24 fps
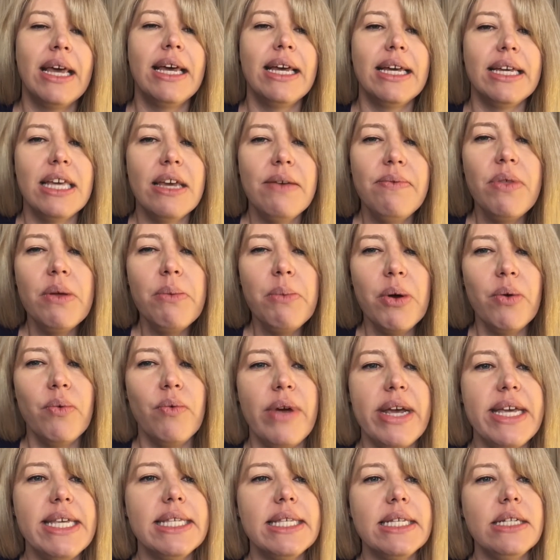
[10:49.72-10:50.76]
Give them a
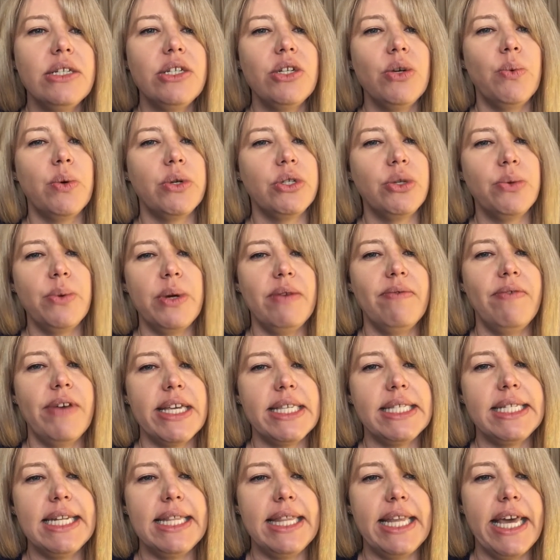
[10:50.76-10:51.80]
reason to want to
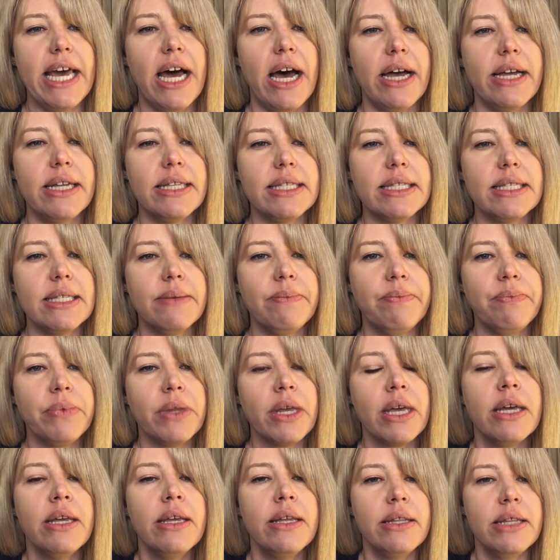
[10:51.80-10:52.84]
invest in the arts.
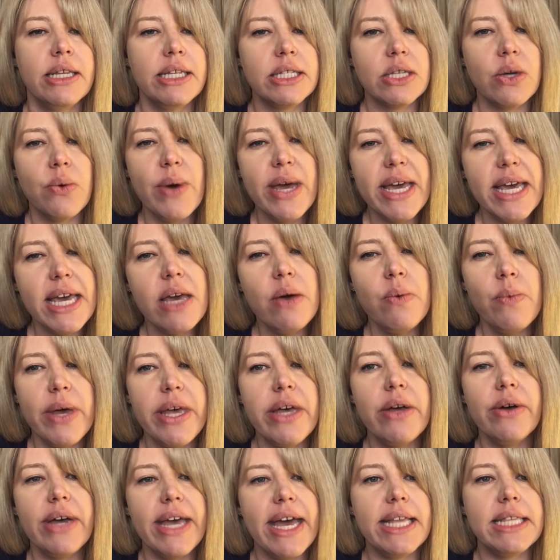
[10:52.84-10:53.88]
The squeaky
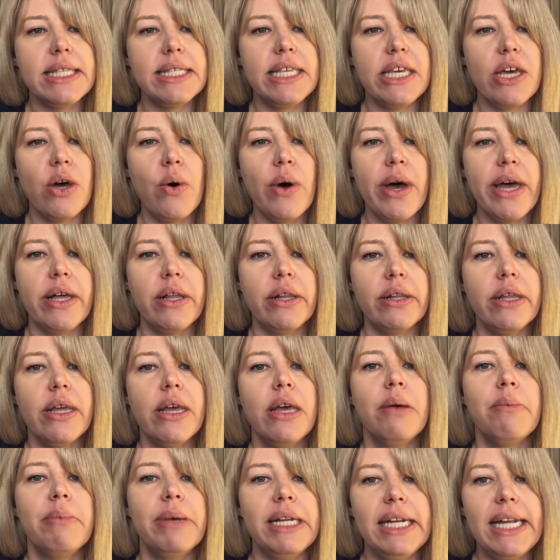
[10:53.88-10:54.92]
wheel gets the oil,
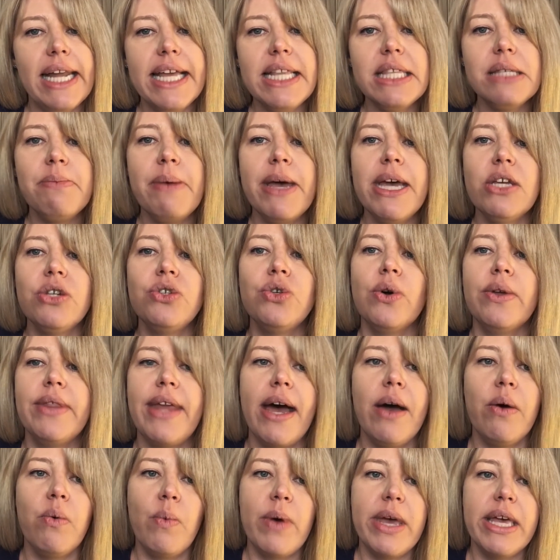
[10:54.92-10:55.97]
but let's make sure
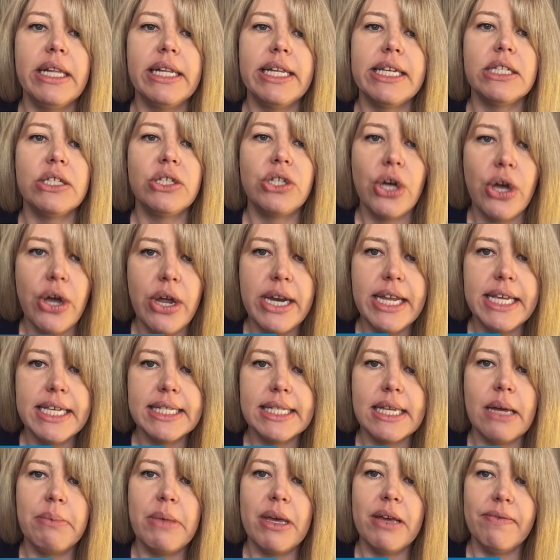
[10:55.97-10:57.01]
that wheel is turning
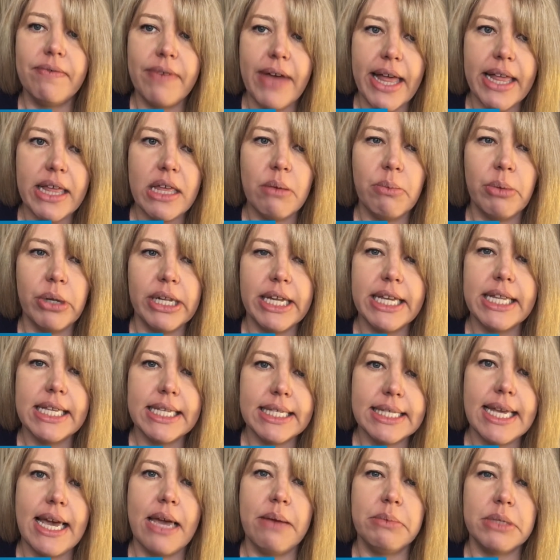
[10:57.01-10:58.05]
something valuable at the
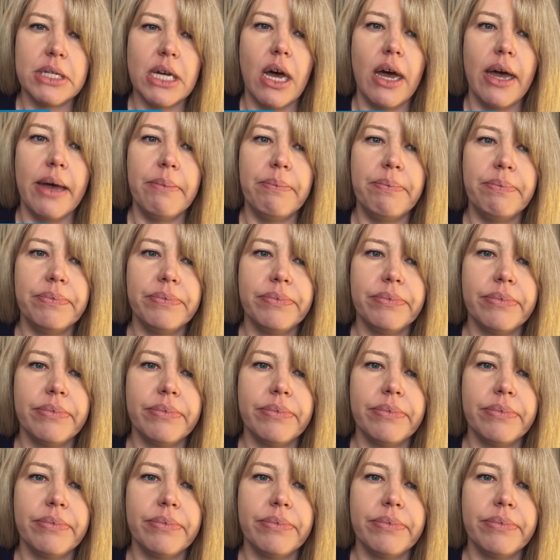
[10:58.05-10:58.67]
same time.